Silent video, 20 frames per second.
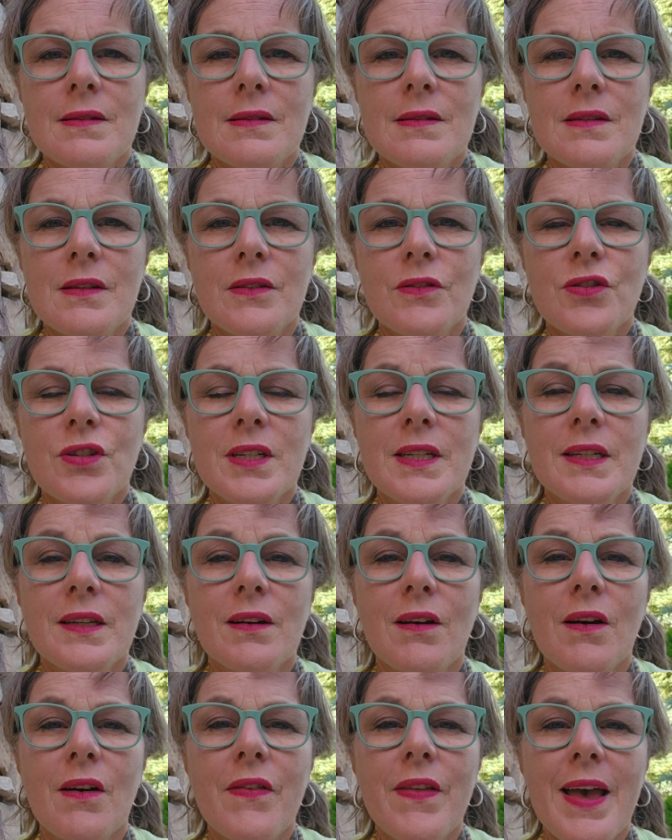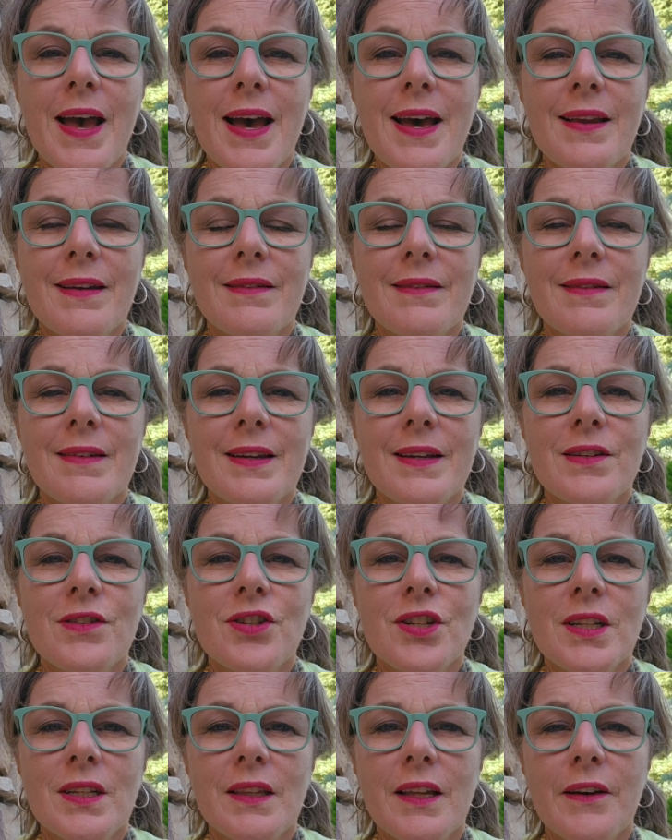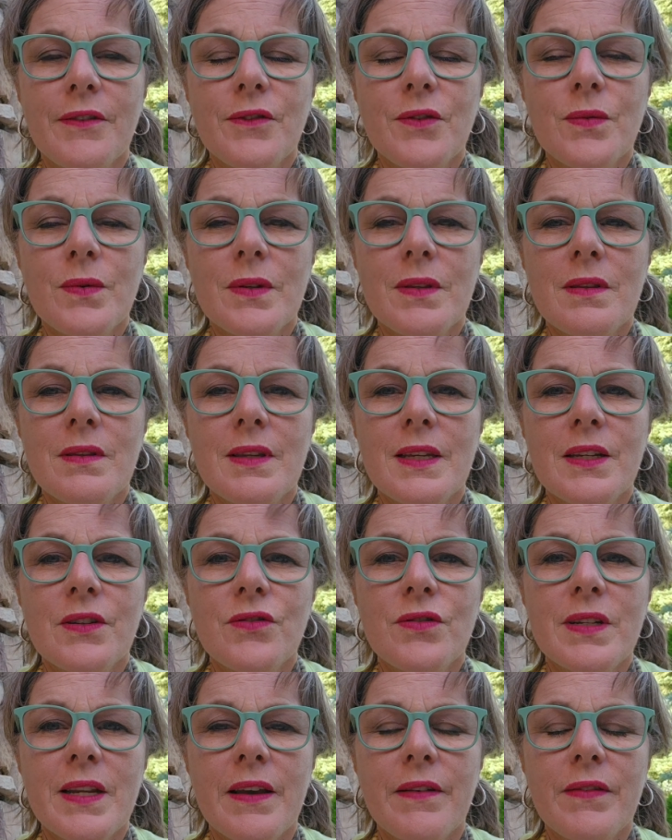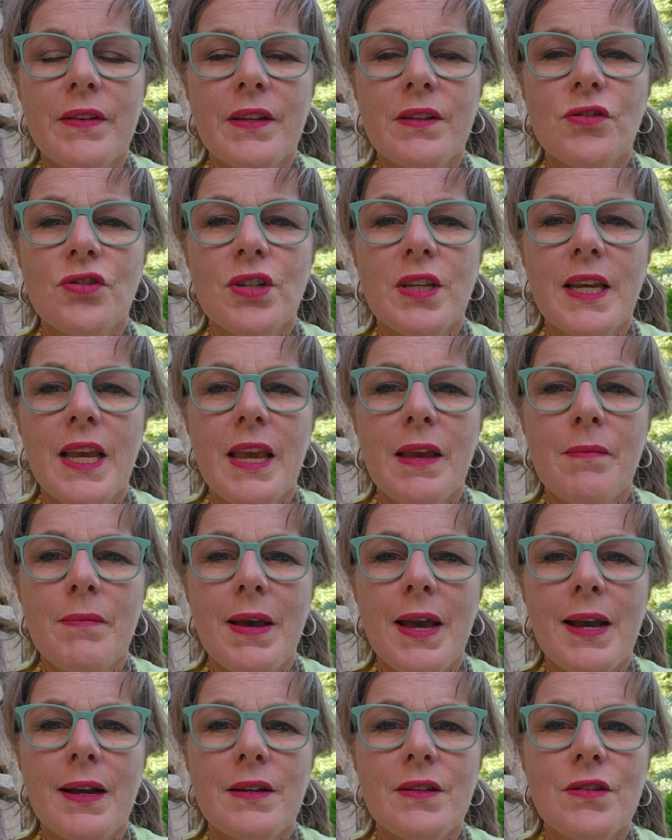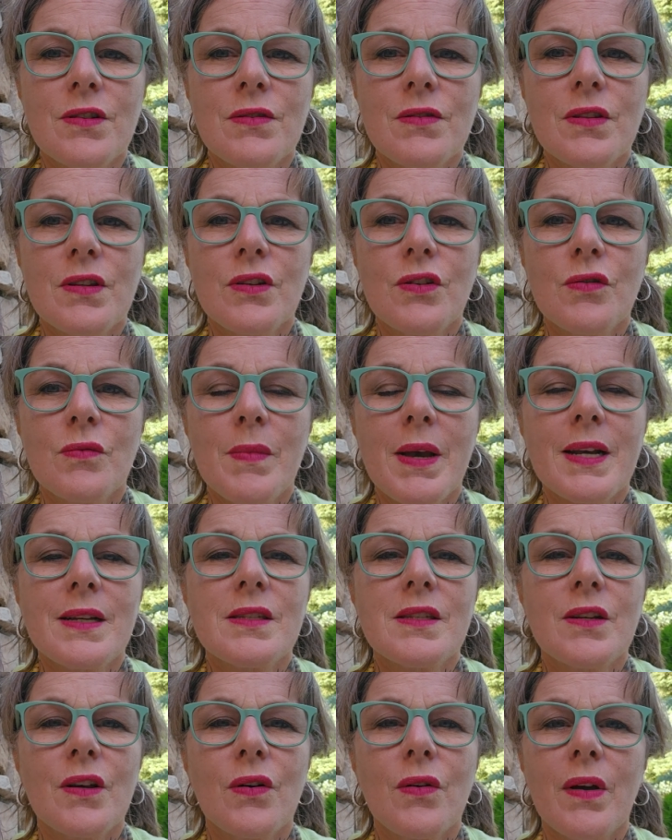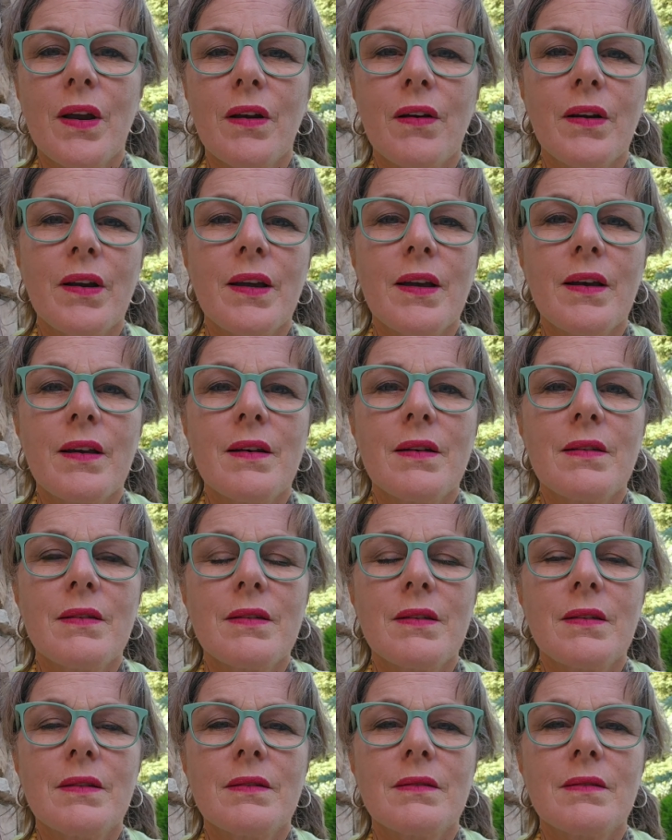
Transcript: So she did all that, and she left with Indra Devi, and she came back to the New Mexico area,